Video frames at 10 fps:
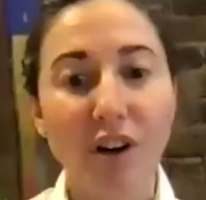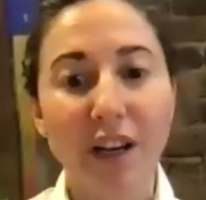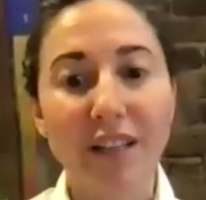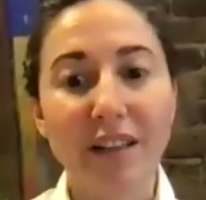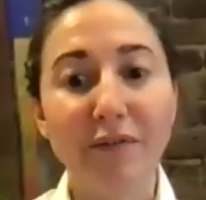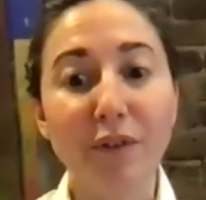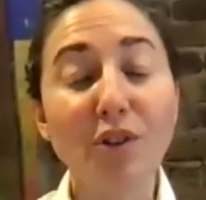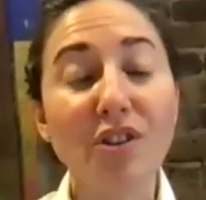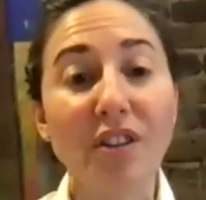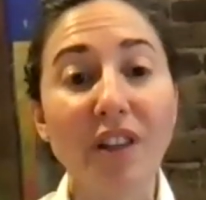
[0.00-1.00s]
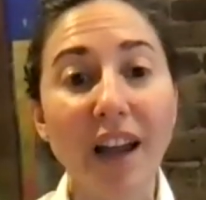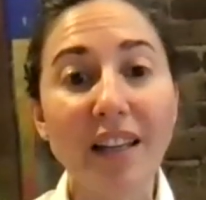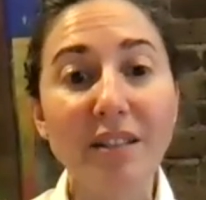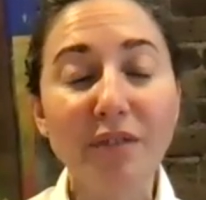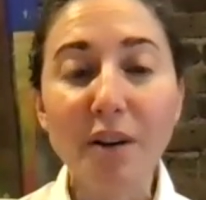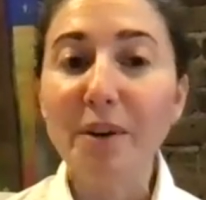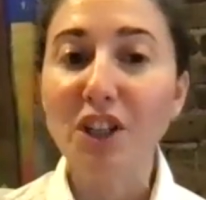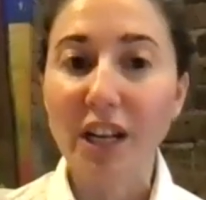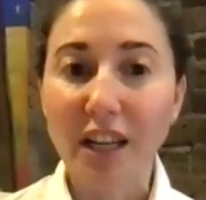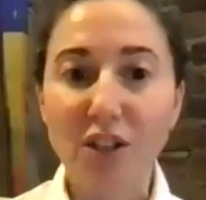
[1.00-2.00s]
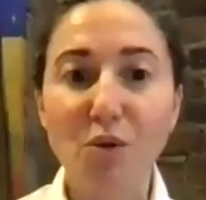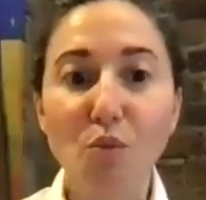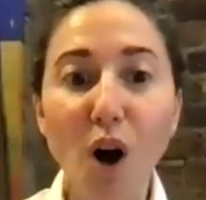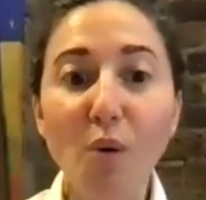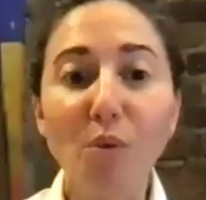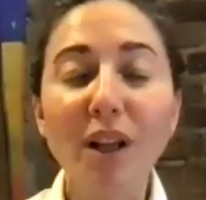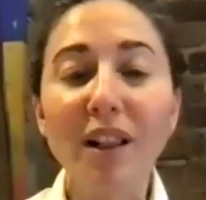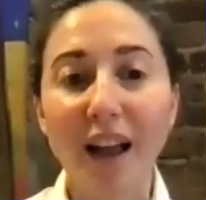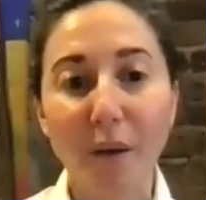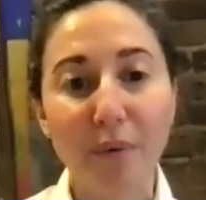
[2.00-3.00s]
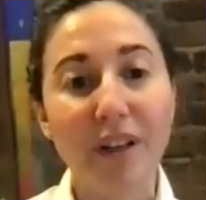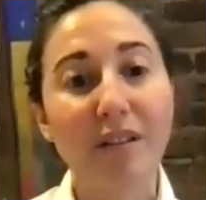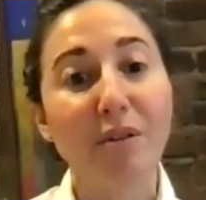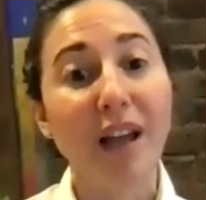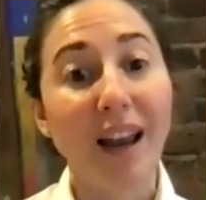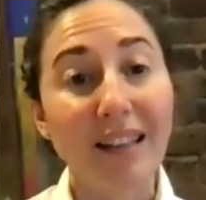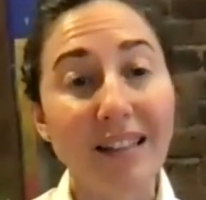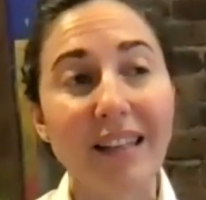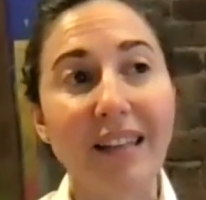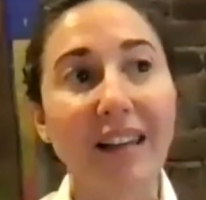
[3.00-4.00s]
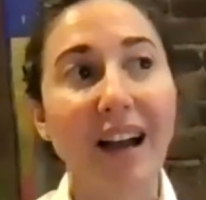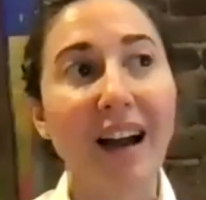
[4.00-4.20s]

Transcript: It's a future that is very much linked to what will happen in reality.